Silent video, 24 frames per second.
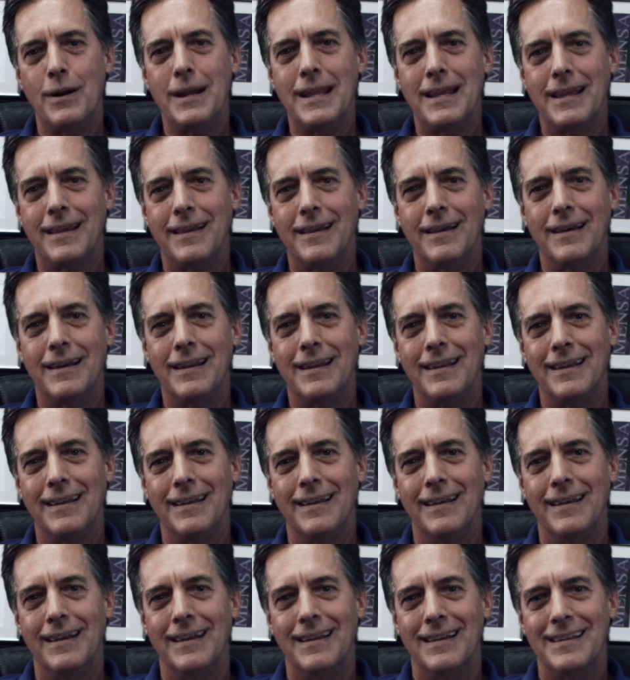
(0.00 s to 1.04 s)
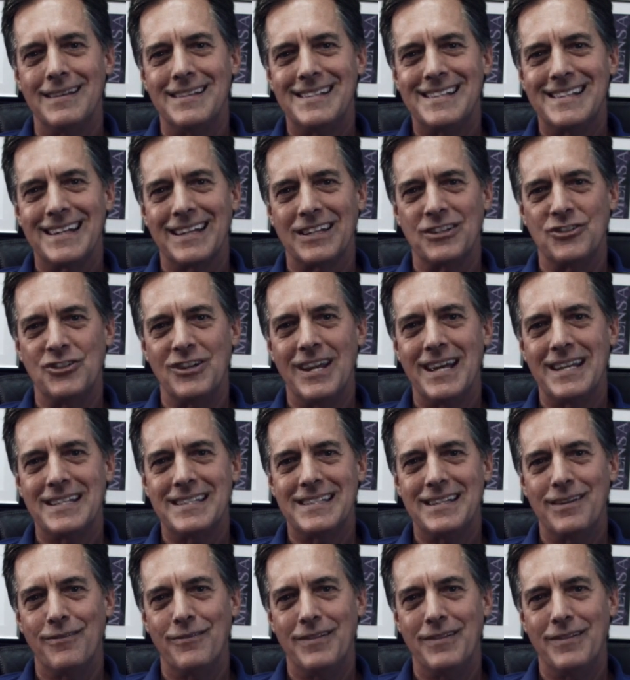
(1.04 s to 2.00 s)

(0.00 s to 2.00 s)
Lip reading: good suggestive